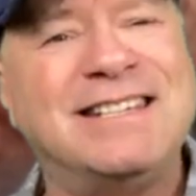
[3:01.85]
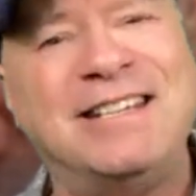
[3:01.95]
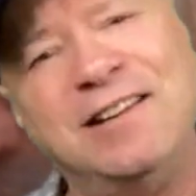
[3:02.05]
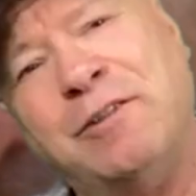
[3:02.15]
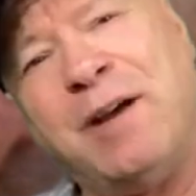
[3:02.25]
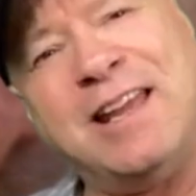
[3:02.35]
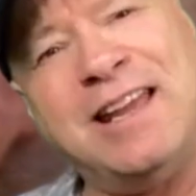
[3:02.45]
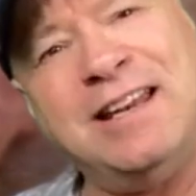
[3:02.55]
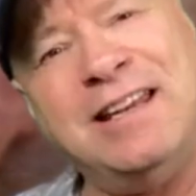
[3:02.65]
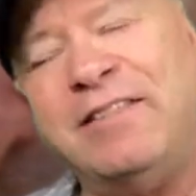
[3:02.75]
stealing my
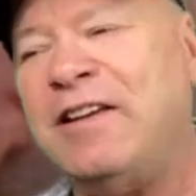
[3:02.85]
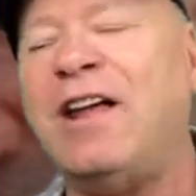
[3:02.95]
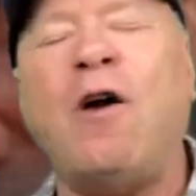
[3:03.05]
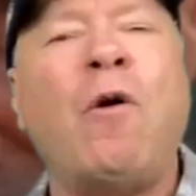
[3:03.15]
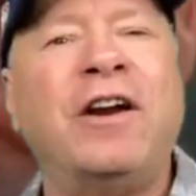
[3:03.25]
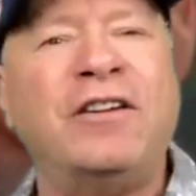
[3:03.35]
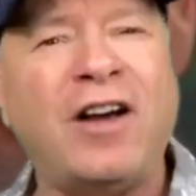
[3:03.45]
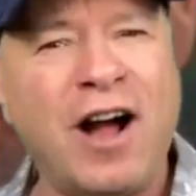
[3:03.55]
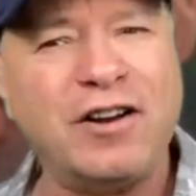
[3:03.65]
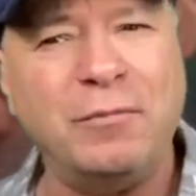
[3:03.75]
kidney and then not wanting to
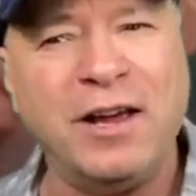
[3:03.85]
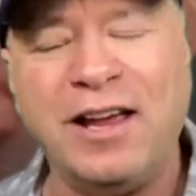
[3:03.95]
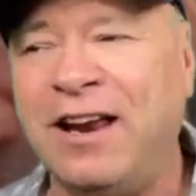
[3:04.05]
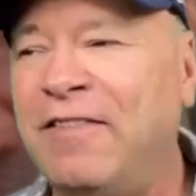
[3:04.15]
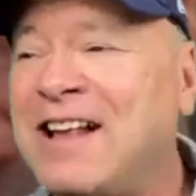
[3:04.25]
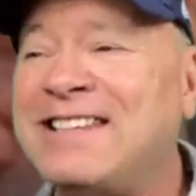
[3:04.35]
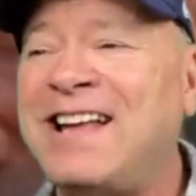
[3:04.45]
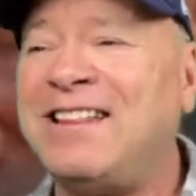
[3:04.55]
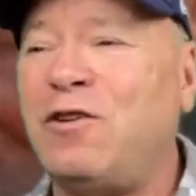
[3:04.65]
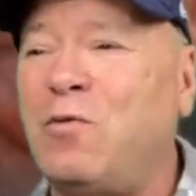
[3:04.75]
talk to me again. And that's
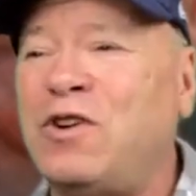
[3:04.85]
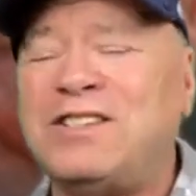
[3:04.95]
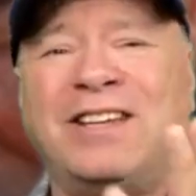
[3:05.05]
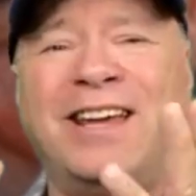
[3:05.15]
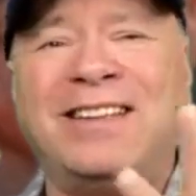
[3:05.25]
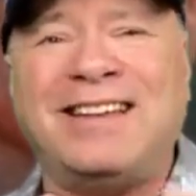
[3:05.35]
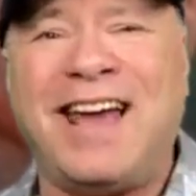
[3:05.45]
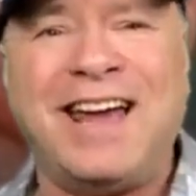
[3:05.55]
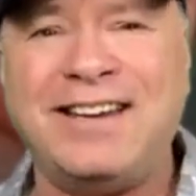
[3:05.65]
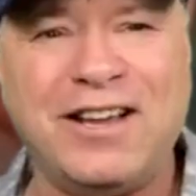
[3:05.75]
not the worst thing the
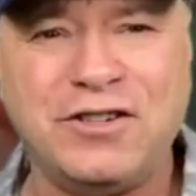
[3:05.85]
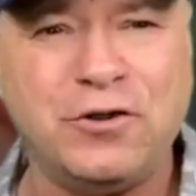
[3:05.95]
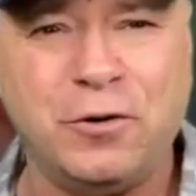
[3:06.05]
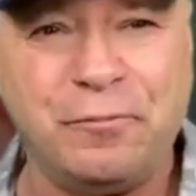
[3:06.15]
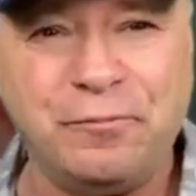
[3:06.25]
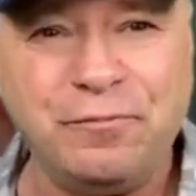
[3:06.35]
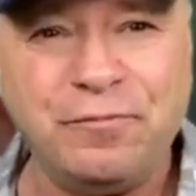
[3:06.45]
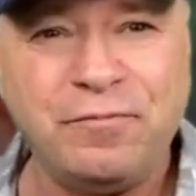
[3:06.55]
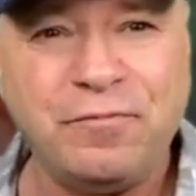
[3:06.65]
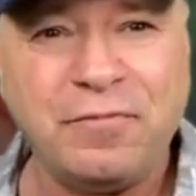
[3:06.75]
dad does to him.
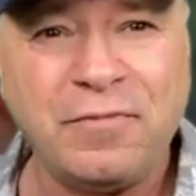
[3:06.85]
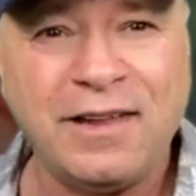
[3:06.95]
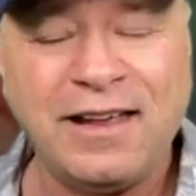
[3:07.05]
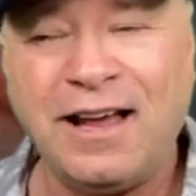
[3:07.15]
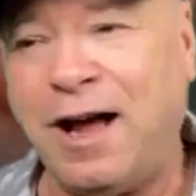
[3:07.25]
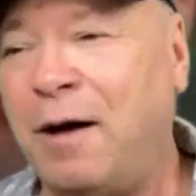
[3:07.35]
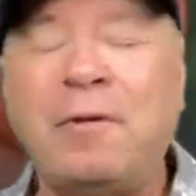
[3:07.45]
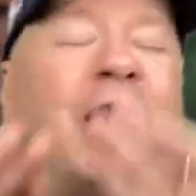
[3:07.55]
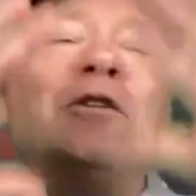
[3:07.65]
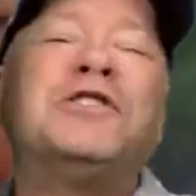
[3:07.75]
I, I
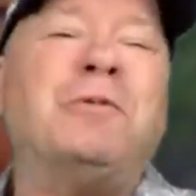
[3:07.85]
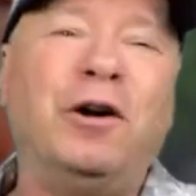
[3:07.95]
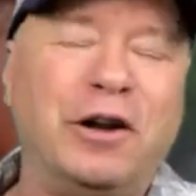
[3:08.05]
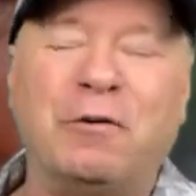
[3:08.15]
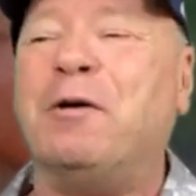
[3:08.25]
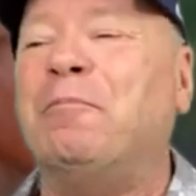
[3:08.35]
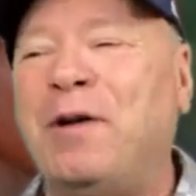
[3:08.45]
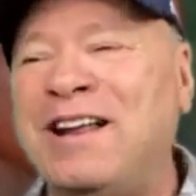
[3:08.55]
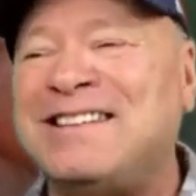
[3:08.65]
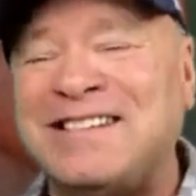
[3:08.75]
don't want to spoil anyone,
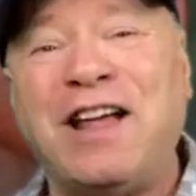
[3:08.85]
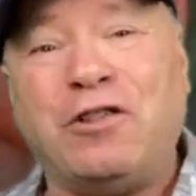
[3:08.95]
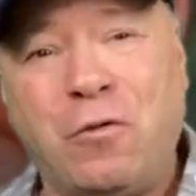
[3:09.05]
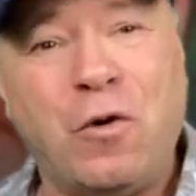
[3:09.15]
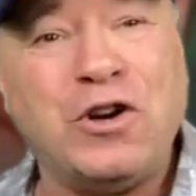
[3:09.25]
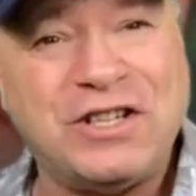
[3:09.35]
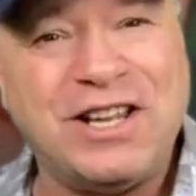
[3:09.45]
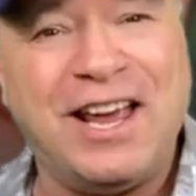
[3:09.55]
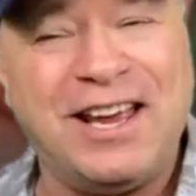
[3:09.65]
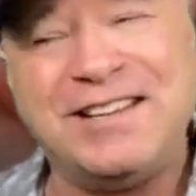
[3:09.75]
but it's not the worst
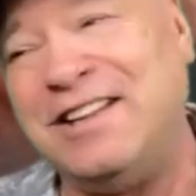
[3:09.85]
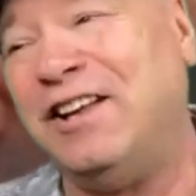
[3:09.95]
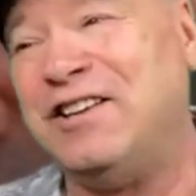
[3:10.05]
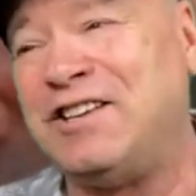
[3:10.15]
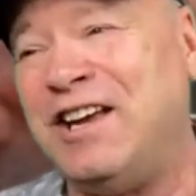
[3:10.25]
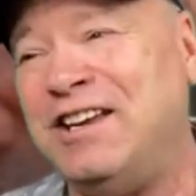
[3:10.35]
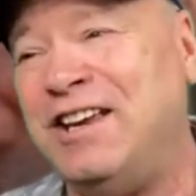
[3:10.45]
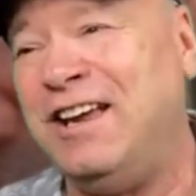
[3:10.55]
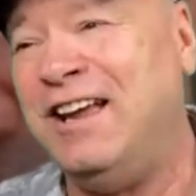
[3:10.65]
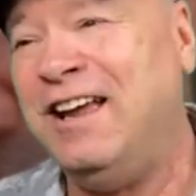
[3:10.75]
thing. Stealing his
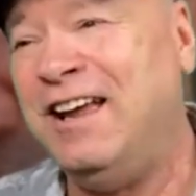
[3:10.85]
kidney